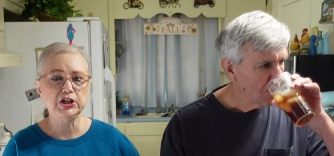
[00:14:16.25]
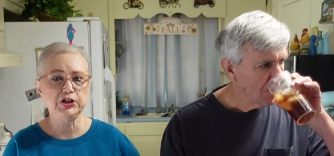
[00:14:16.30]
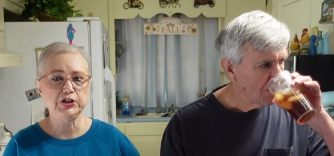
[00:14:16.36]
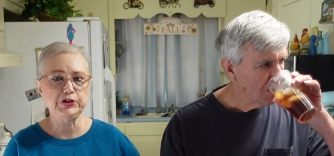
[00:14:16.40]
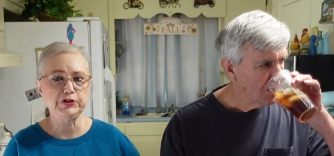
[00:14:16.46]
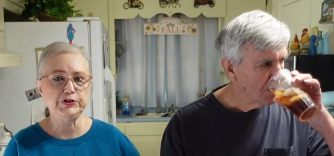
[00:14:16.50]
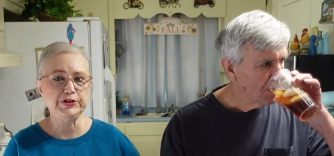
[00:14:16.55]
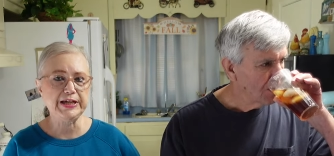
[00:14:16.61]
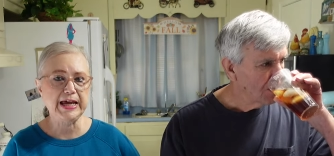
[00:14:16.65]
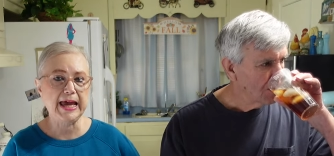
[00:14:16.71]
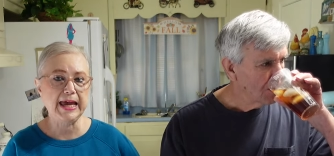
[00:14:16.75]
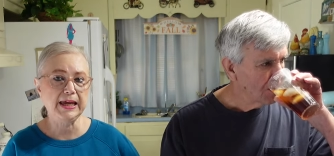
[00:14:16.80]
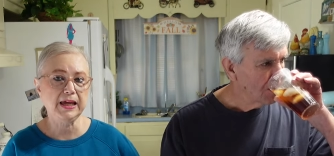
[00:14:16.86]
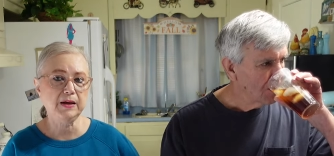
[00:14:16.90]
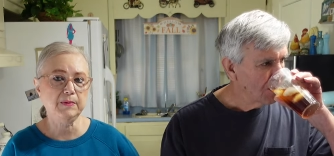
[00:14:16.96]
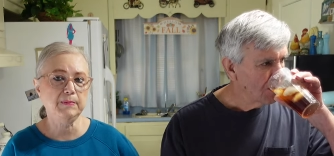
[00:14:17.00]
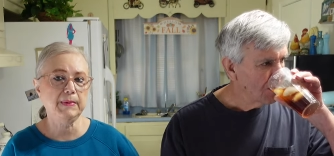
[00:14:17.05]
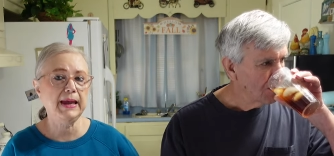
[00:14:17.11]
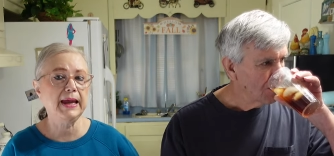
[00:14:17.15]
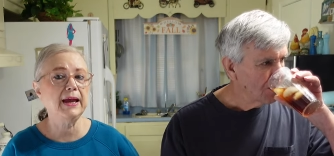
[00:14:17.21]
Speaker 1: You take them
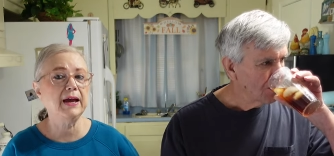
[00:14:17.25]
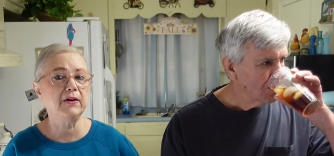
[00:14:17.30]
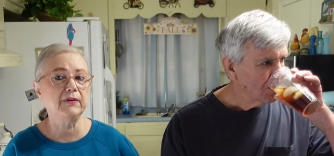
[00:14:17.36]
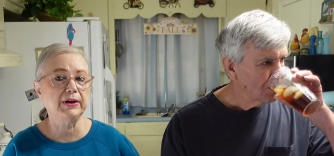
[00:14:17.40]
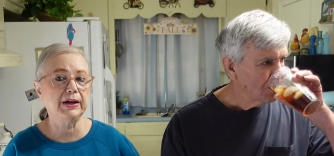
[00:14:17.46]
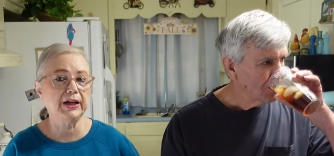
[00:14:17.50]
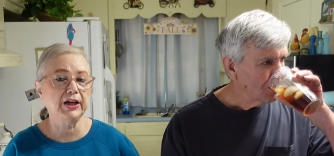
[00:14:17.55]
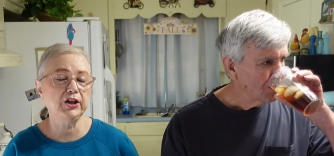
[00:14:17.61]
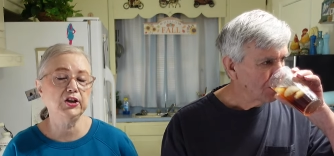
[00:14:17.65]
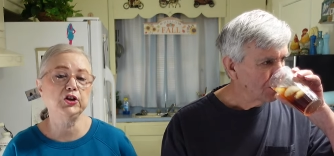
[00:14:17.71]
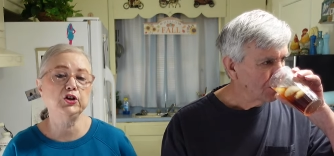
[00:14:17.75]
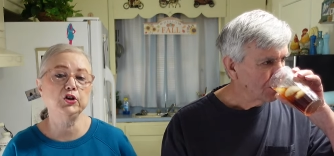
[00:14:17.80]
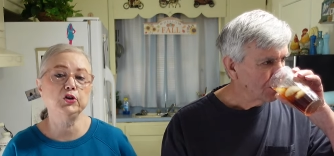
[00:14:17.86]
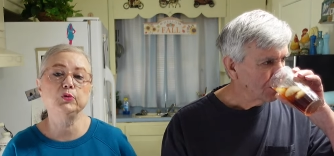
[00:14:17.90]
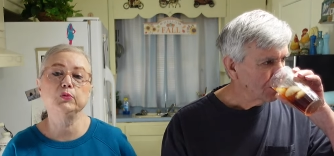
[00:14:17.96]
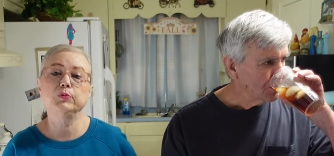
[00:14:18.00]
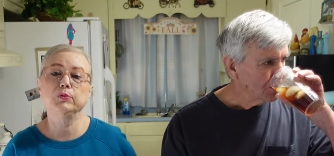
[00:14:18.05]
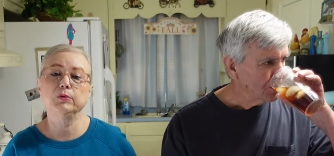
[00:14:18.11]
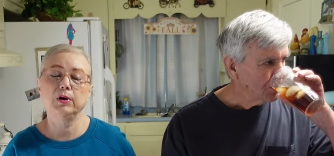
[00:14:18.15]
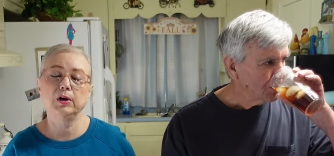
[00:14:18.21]
out and you
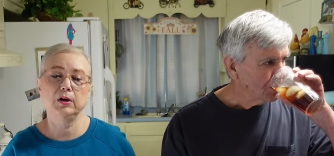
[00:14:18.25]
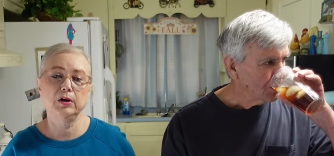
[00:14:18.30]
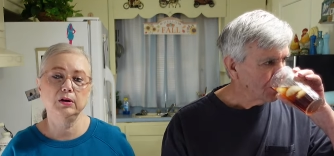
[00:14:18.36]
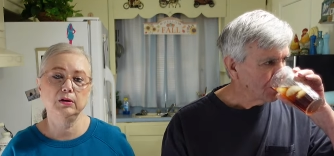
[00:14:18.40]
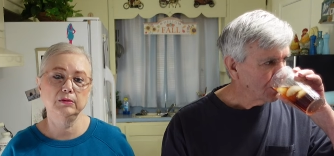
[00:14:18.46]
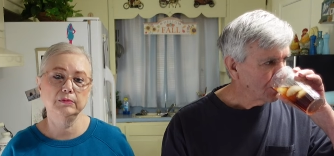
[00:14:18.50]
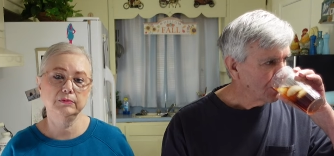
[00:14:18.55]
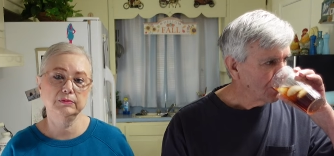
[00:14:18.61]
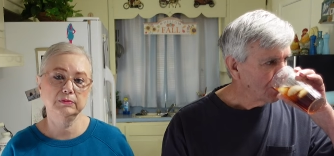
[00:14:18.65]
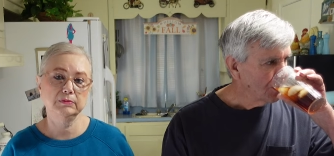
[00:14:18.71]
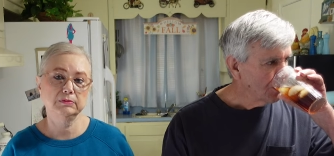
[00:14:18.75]
um,